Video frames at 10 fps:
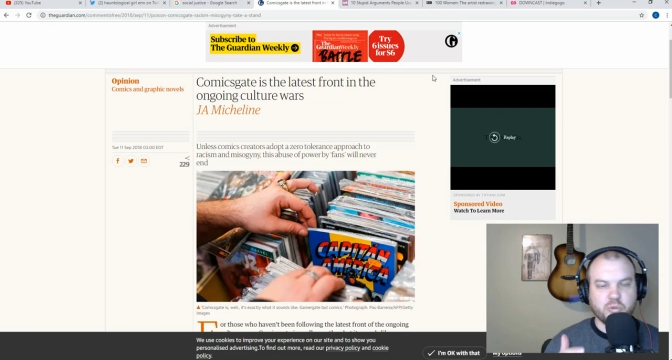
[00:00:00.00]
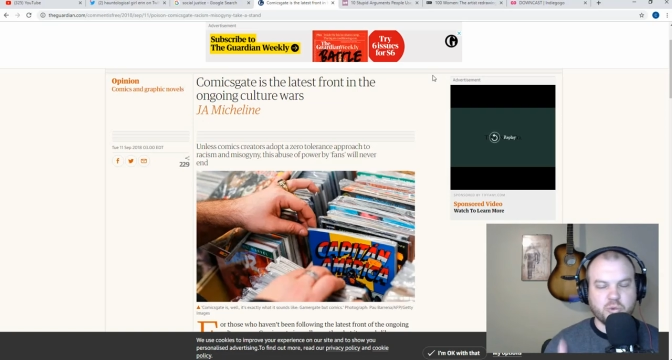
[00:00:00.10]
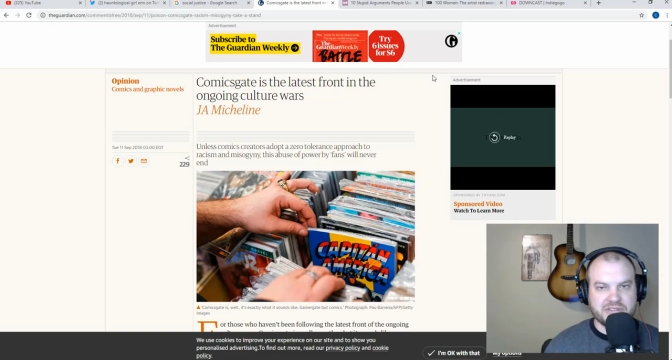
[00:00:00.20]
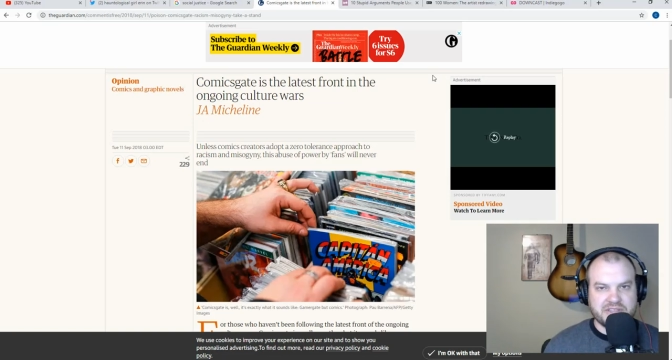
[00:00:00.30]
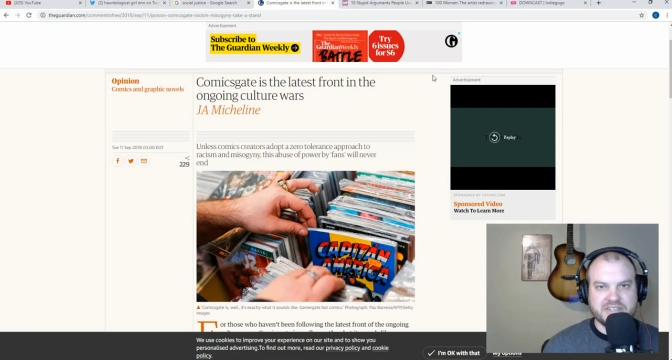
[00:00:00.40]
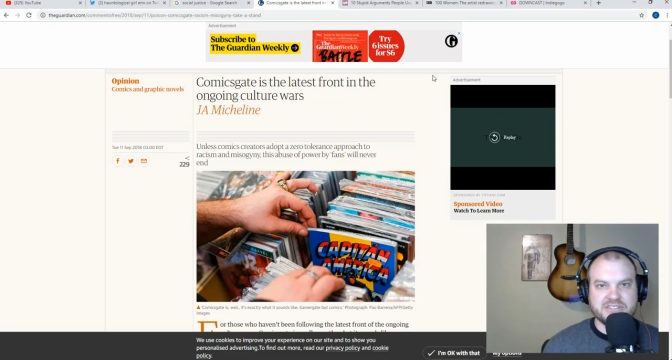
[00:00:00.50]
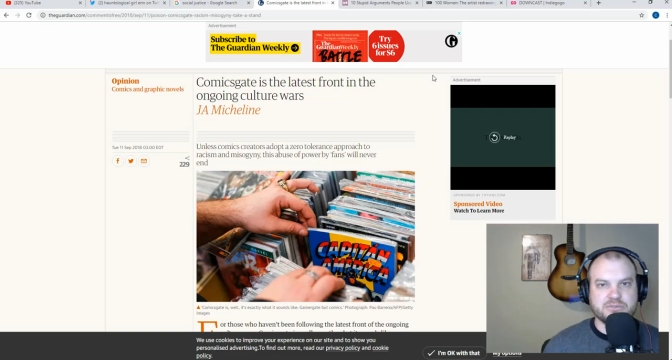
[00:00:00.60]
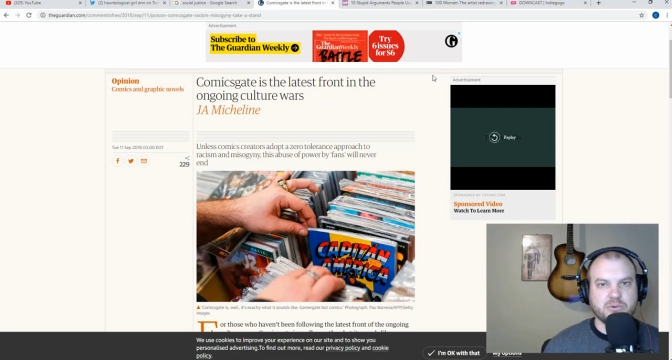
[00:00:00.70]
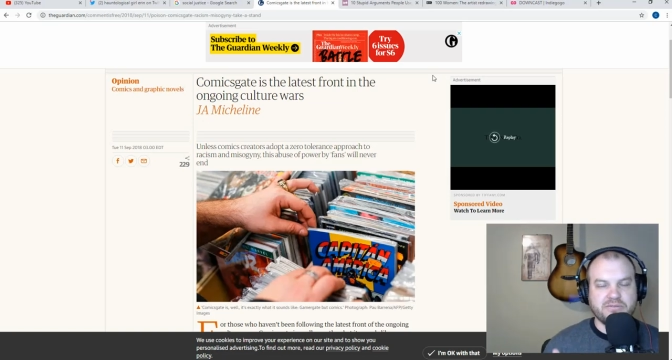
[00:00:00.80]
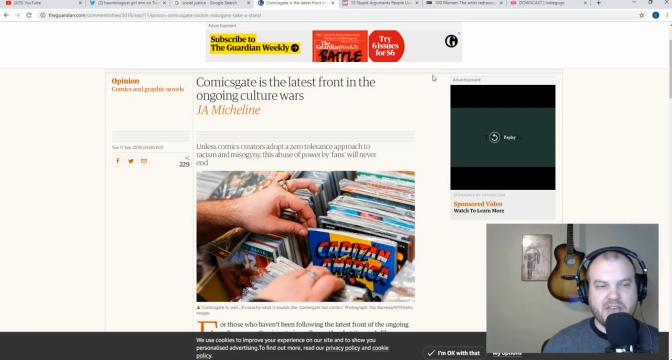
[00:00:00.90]
worthiness
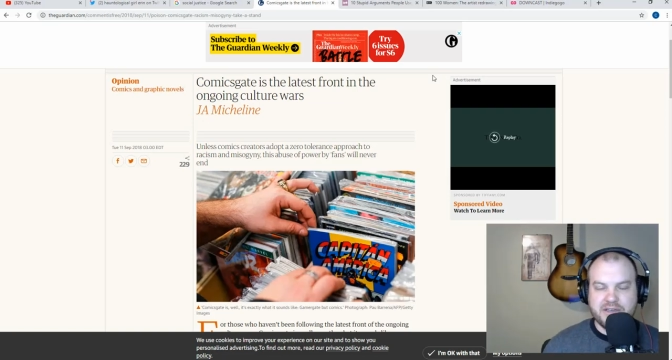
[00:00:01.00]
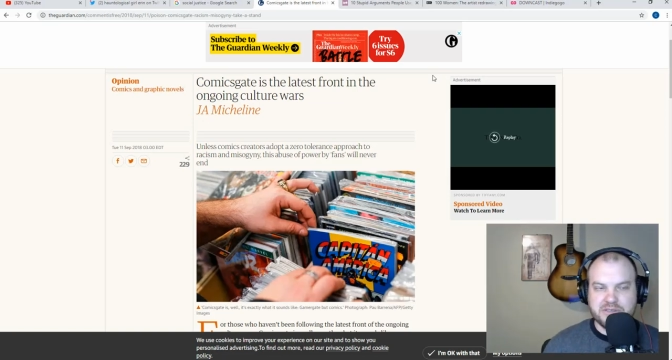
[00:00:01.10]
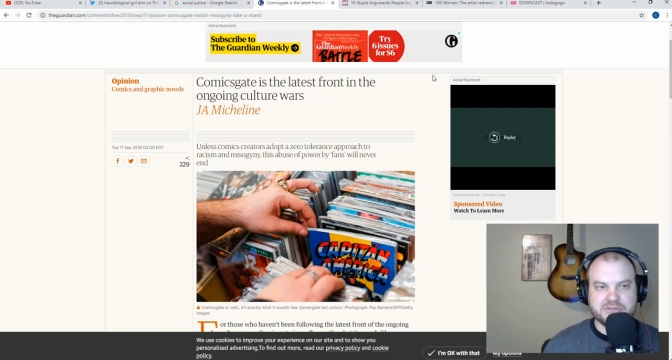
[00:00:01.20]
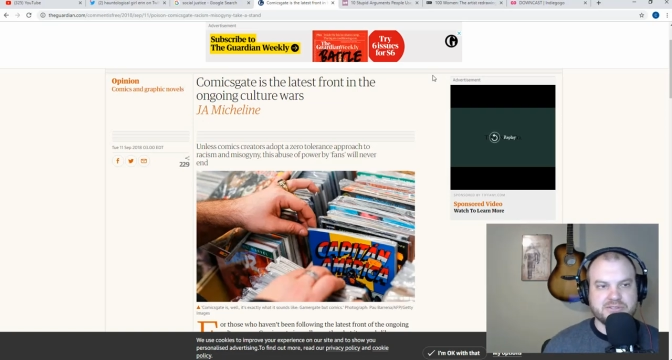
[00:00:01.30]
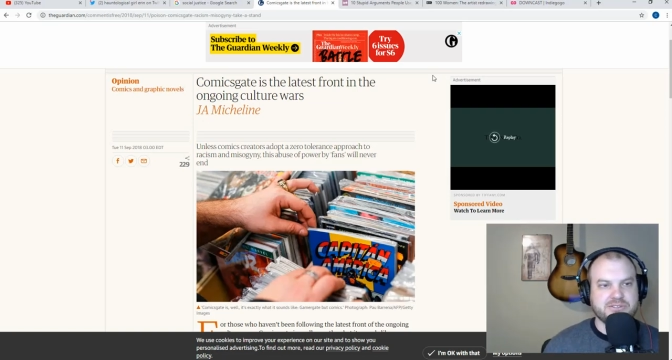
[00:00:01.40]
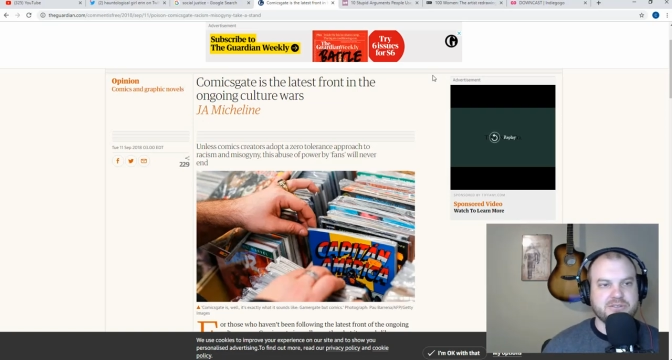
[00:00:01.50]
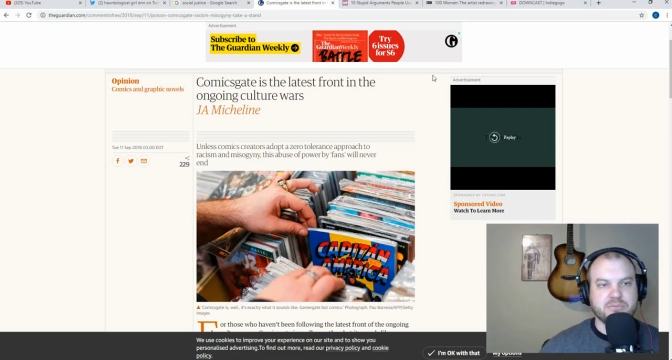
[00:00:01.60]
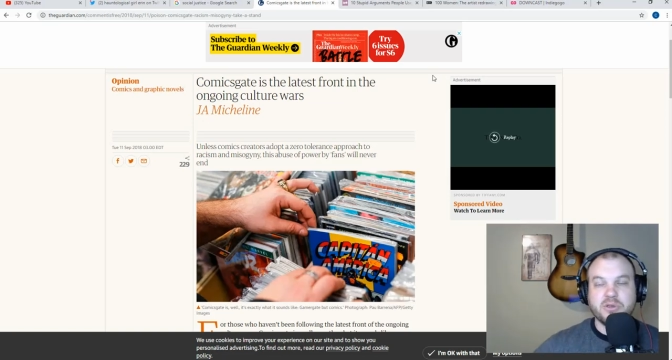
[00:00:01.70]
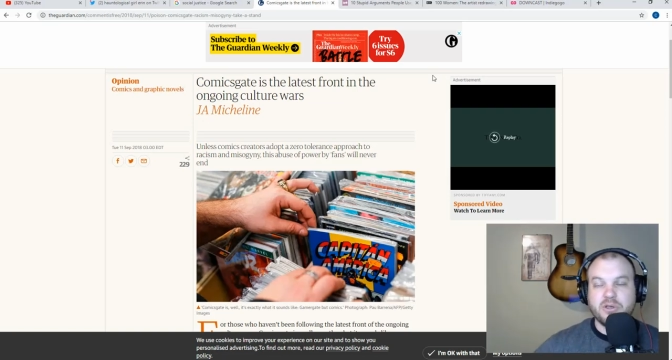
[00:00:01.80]
or value system